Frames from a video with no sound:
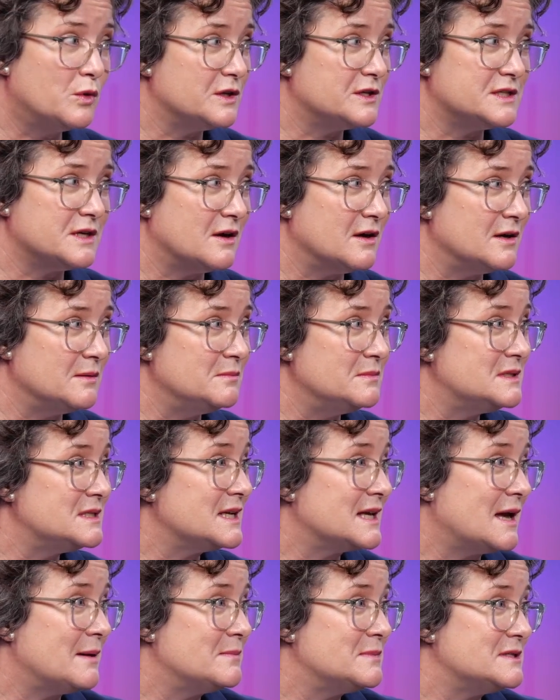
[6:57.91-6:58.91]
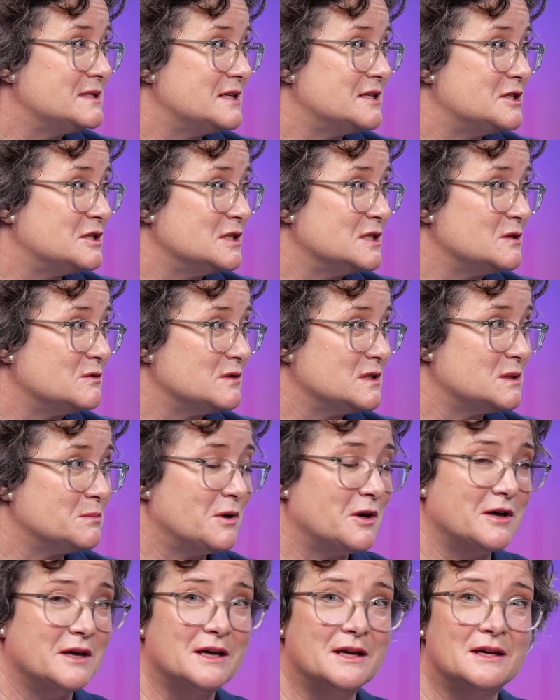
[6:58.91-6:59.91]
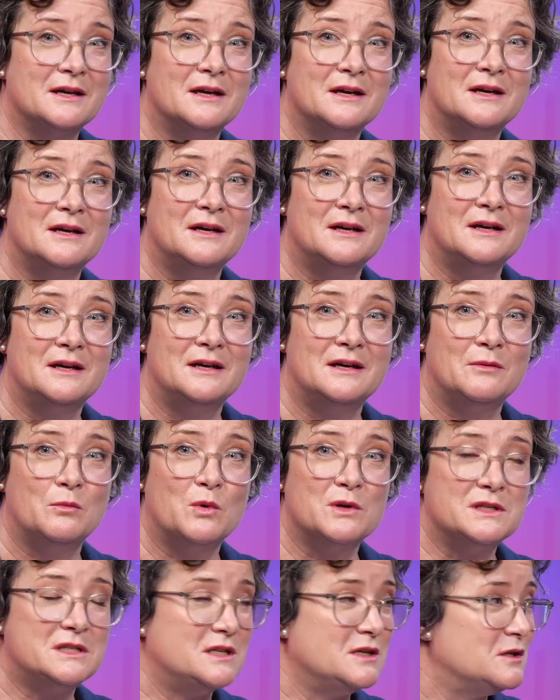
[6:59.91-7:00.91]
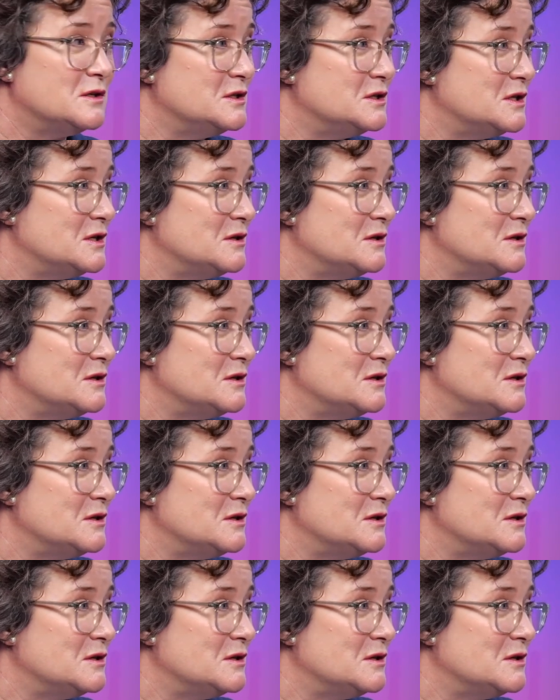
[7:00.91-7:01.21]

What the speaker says: the time to get positions for spying. Once you can do